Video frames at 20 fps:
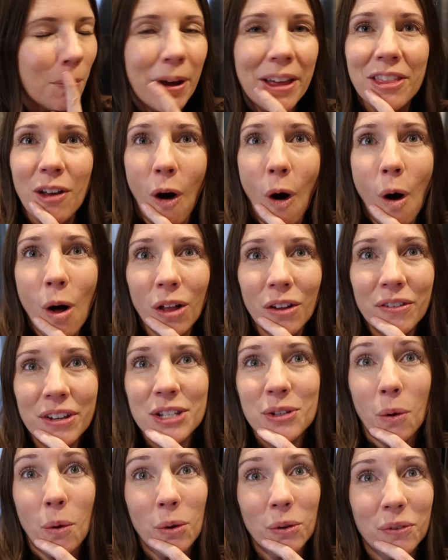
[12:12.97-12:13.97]
with all of
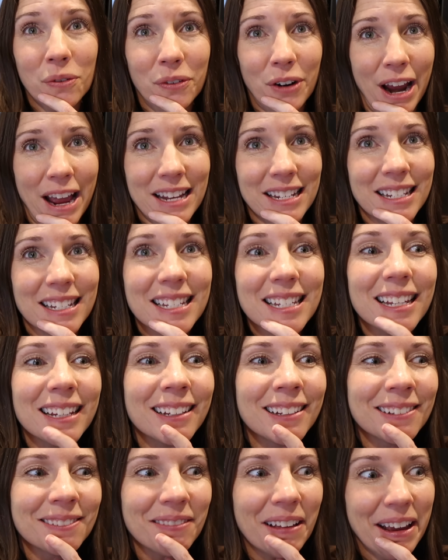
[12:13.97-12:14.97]
his old friends.
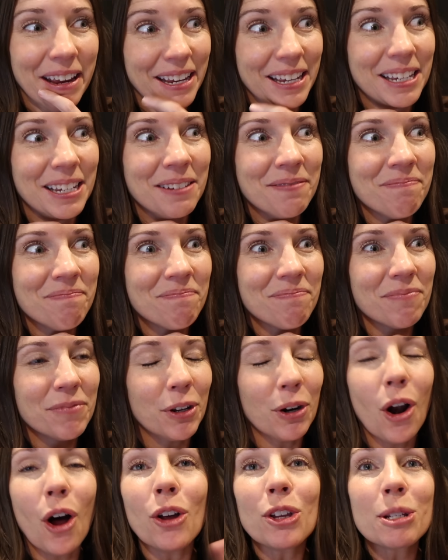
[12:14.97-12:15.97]
Like
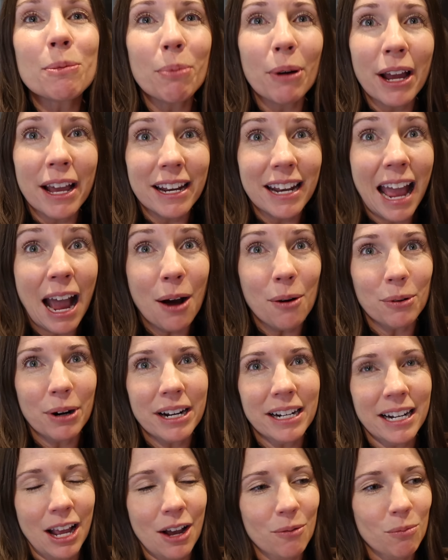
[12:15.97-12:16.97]
they're all spread out
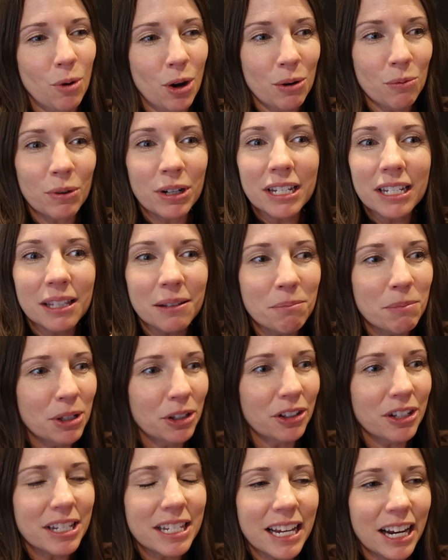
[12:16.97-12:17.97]
right now. One went to the
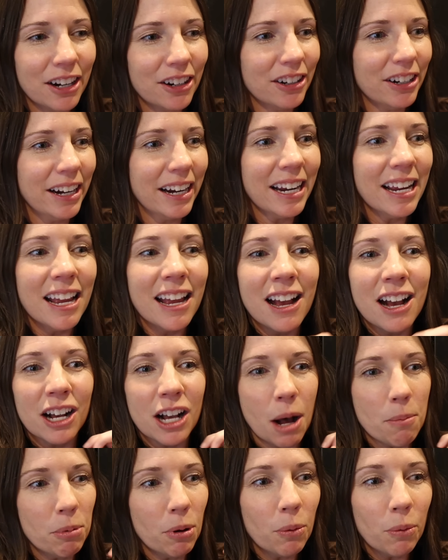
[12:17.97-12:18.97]
military, a
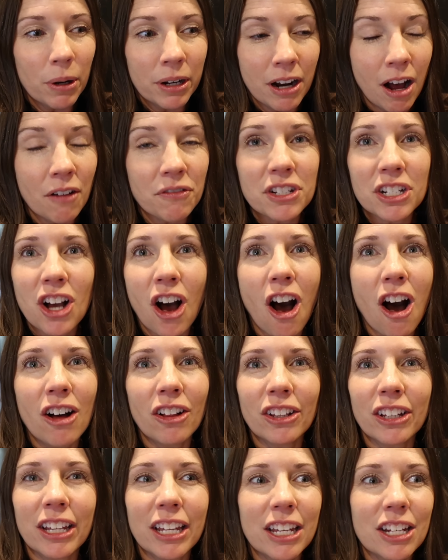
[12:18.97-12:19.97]
couple went off to
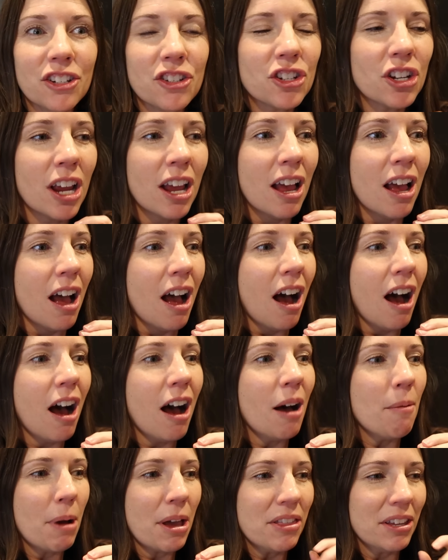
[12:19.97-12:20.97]
college.
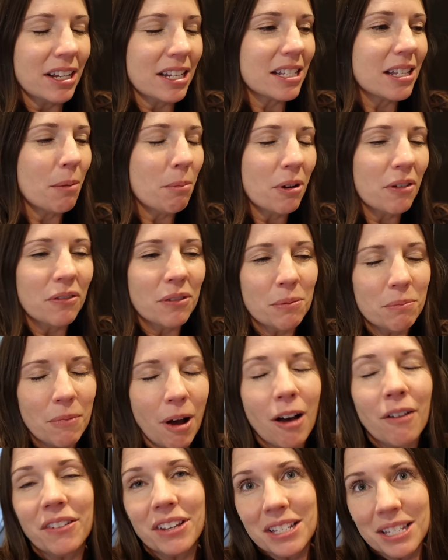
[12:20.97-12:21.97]
Um, I think some of them,
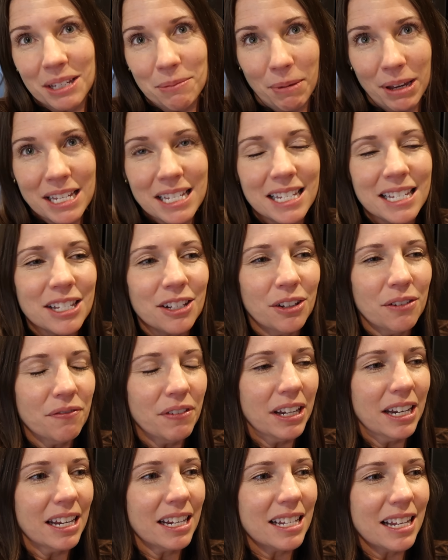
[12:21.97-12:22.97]
obviously Mason's still in
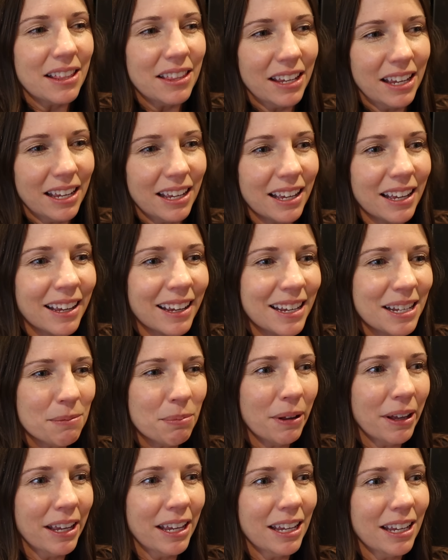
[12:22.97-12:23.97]
Phoenix. I think he's
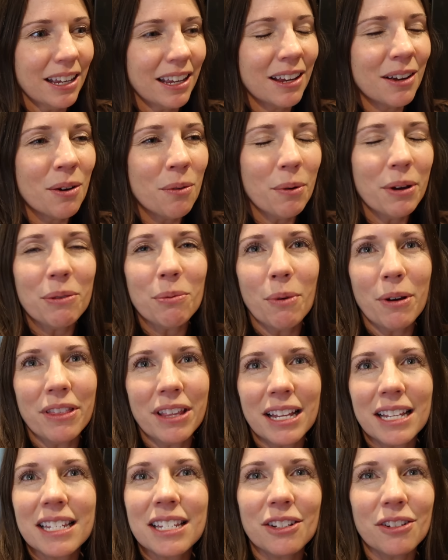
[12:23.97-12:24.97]
playing with one
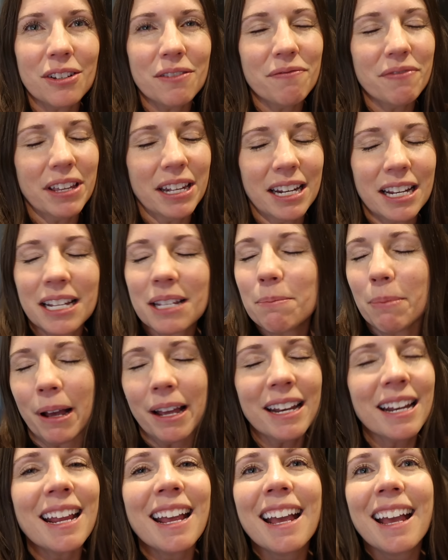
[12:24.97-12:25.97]
that's still in Phoenix,
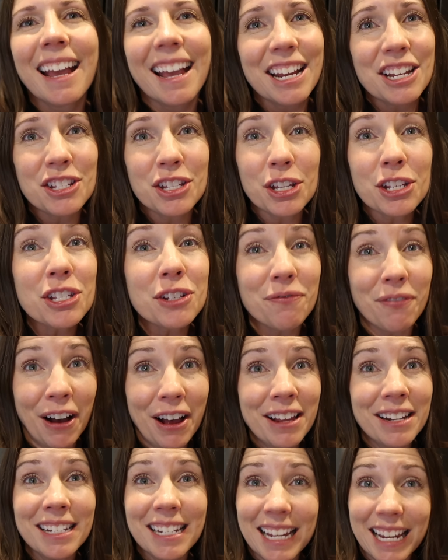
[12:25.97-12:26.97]
but it's just
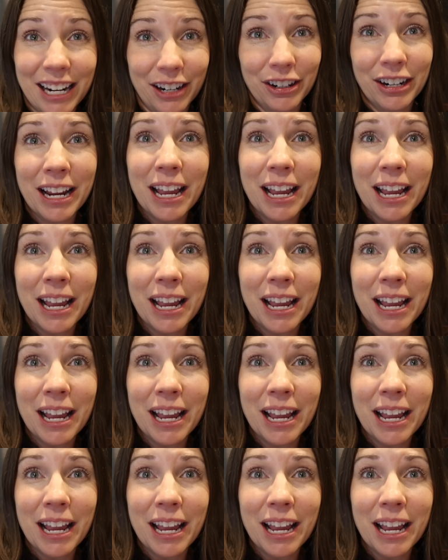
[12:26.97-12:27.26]
fun to hear